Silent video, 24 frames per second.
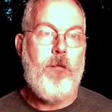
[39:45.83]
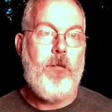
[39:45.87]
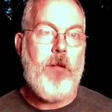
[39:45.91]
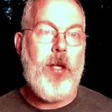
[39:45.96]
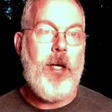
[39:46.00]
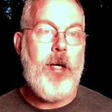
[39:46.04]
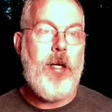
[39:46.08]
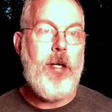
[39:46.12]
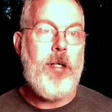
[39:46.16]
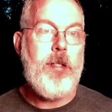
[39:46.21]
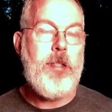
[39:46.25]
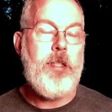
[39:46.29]

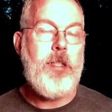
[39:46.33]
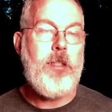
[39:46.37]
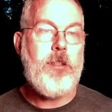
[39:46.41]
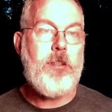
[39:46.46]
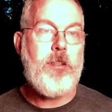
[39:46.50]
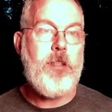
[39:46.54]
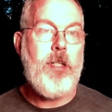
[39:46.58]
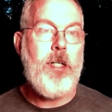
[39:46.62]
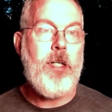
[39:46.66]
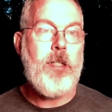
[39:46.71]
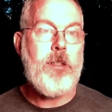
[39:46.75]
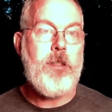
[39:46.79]
And he's
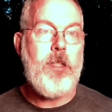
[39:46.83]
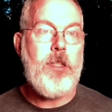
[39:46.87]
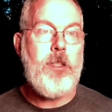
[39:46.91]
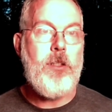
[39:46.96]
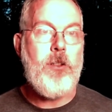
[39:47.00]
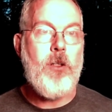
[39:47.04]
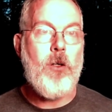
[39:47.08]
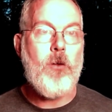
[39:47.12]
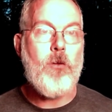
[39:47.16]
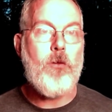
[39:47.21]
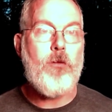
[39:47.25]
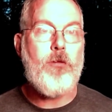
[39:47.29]
saying that you
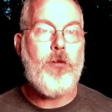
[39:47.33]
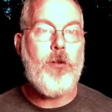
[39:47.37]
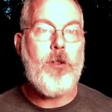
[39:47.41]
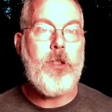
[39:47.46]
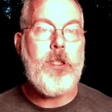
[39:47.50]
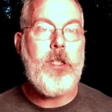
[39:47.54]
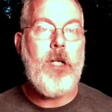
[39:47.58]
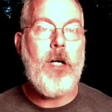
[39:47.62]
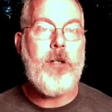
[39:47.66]
don't fully